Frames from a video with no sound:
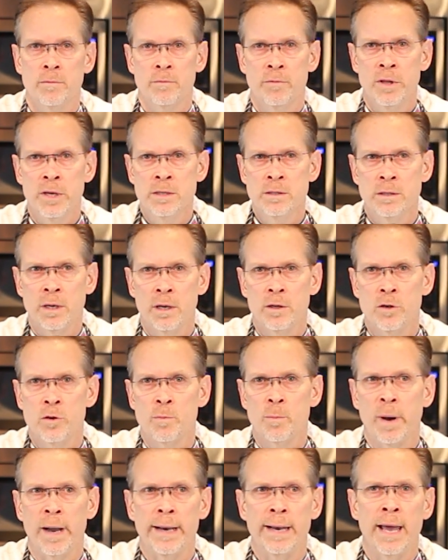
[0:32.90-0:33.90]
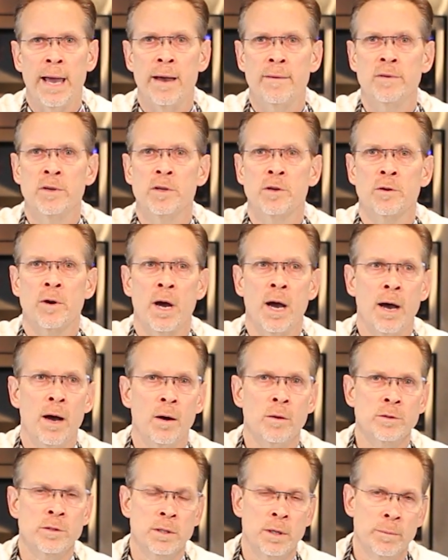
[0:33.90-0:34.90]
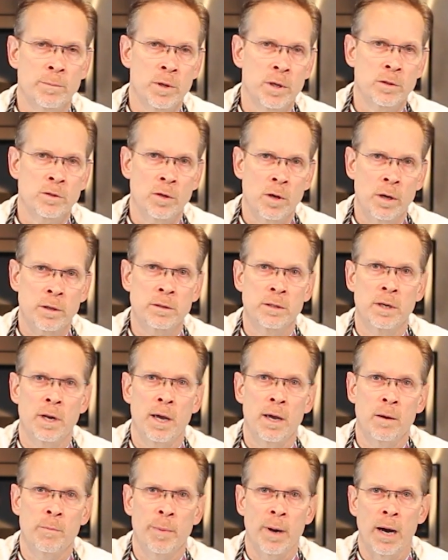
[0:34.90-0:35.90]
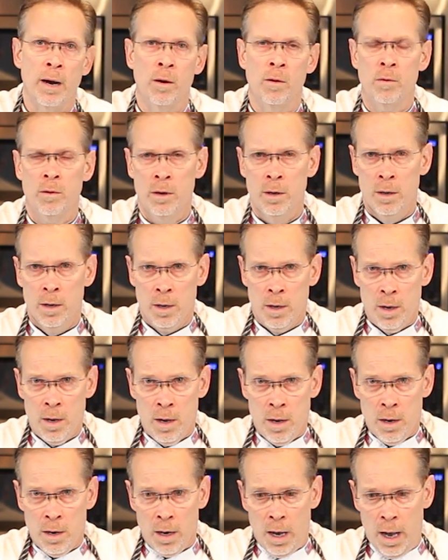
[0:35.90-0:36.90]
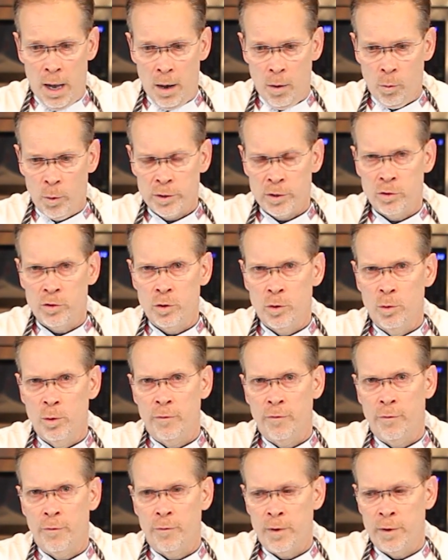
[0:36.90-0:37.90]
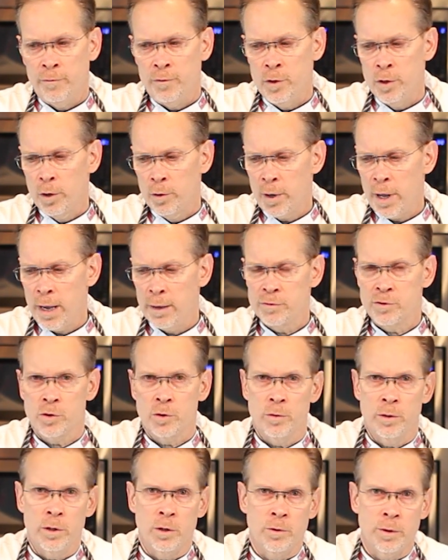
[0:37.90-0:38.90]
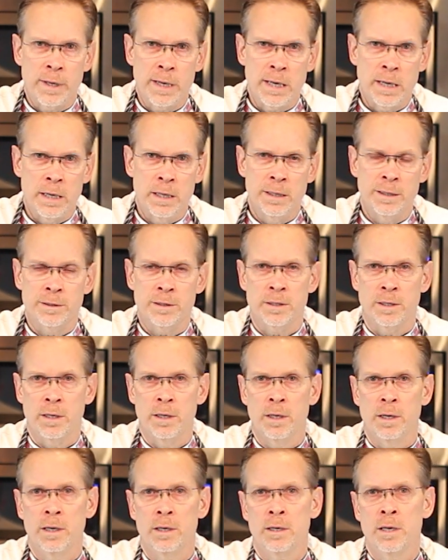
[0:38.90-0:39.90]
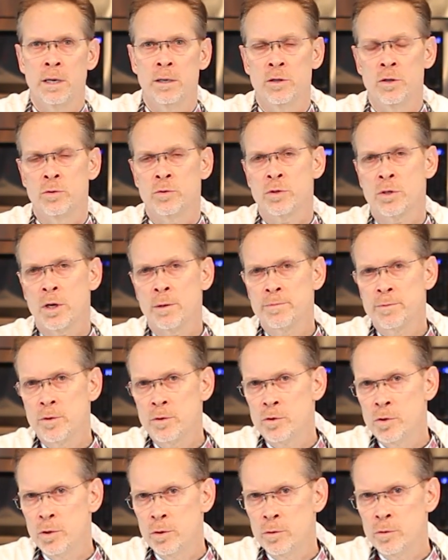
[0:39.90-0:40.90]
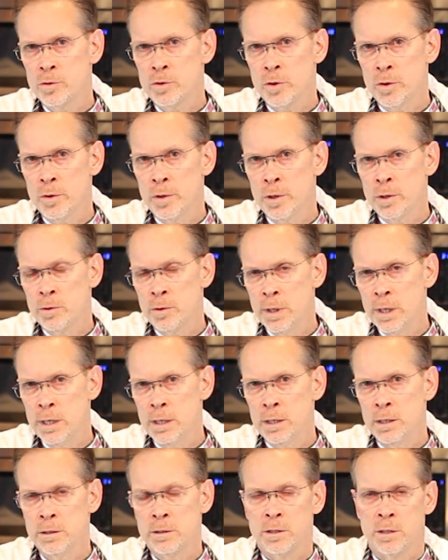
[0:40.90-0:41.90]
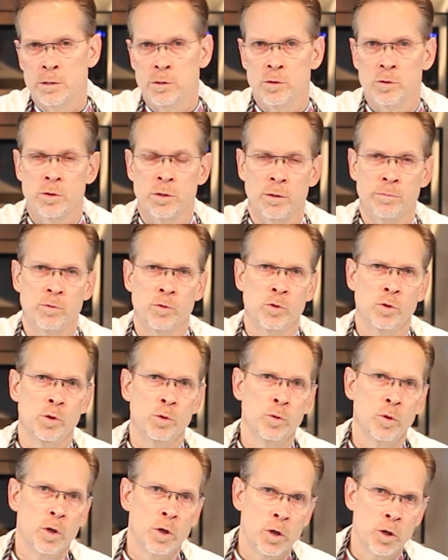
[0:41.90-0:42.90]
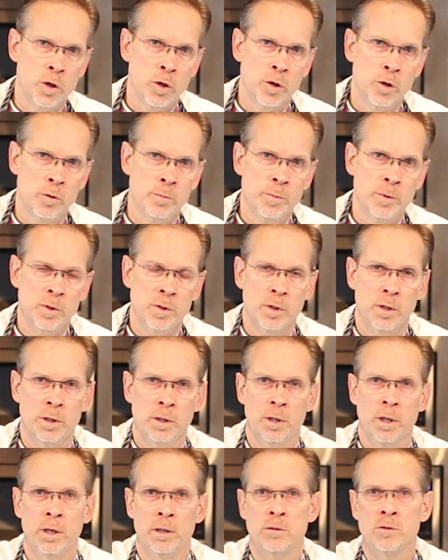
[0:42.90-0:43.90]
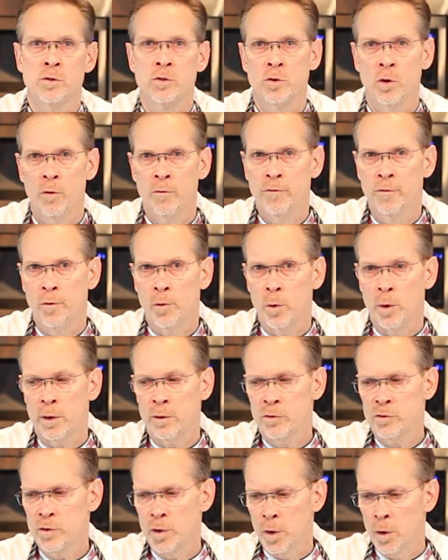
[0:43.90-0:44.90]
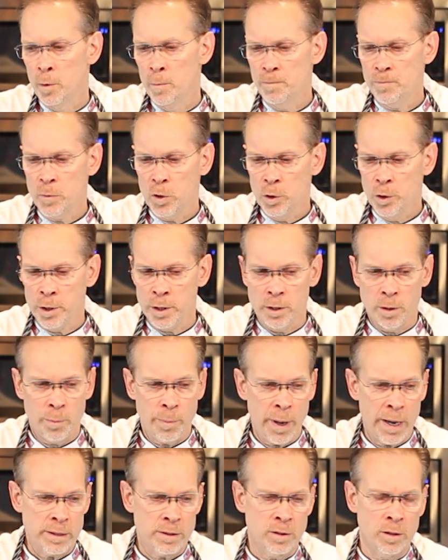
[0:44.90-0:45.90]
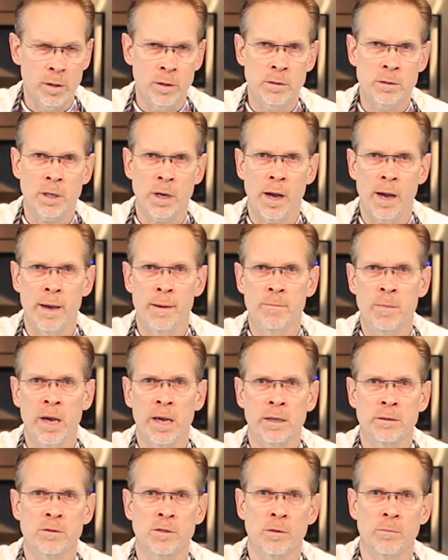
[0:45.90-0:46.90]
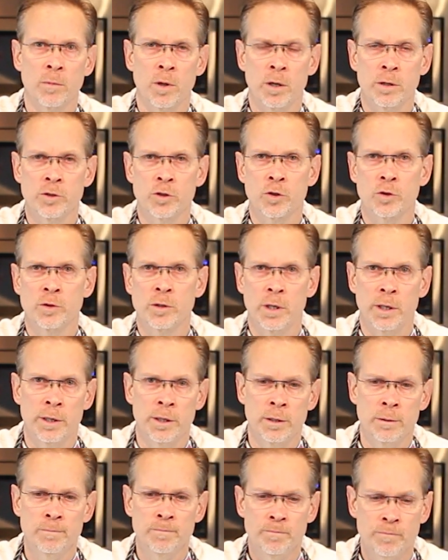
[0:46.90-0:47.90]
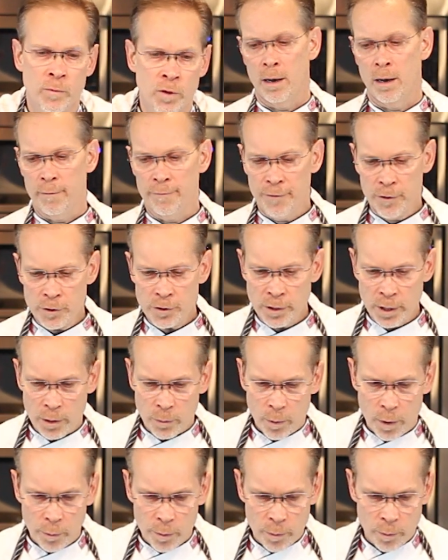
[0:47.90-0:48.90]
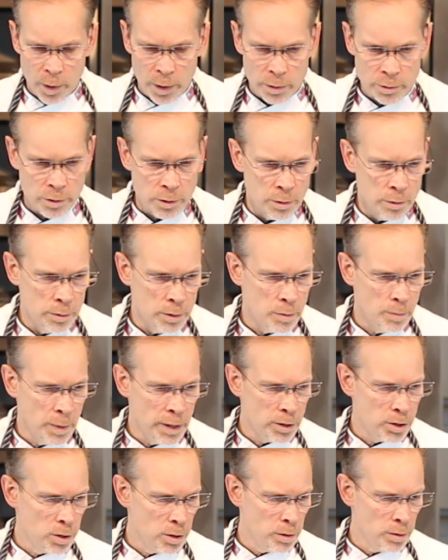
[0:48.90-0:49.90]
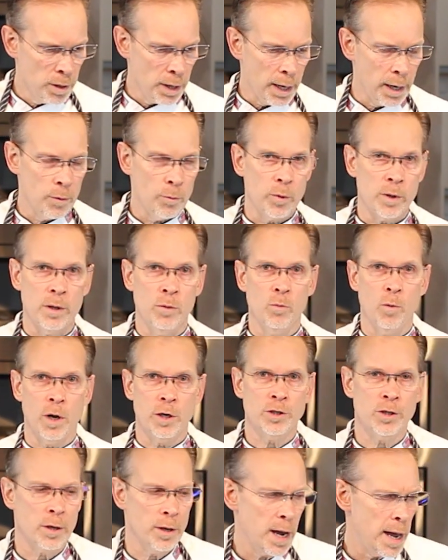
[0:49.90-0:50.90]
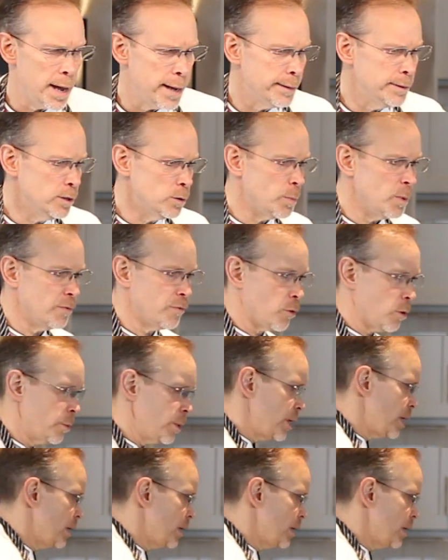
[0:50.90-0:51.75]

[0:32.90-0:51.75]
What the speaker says: things that you might have at your house. And I'm going to talk today about what to do if you don't have certain ingredients, and can you substitute certain ingredients, can you substitute herbs, and so forth. So looking to pass a little time making some lunch or dinner. First thing what we want to do is make sure that we wash our hands before we